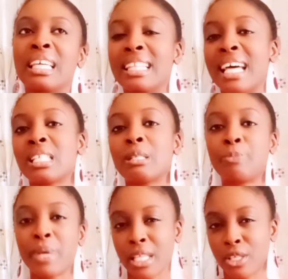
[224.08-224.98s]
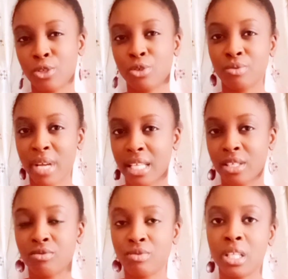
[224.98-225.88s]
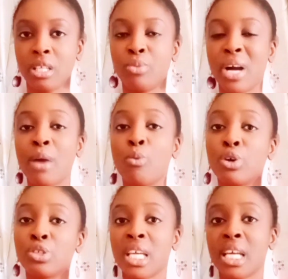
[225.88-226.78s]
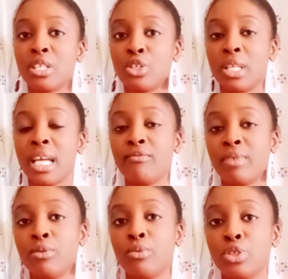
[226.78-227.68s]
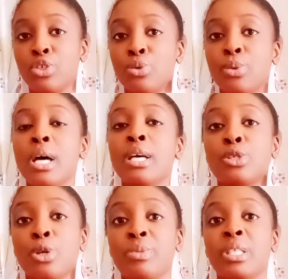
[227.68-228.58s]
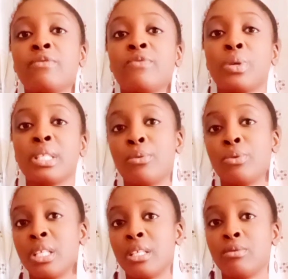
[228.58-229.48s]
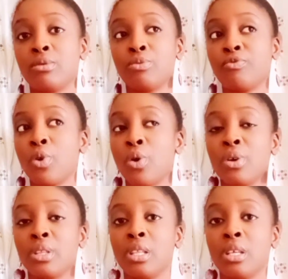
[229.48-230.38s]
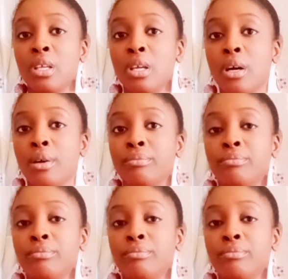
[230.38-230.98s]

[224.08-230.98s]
in that space to write really, but I want to get it done. I really want to submit it for what I want to, for the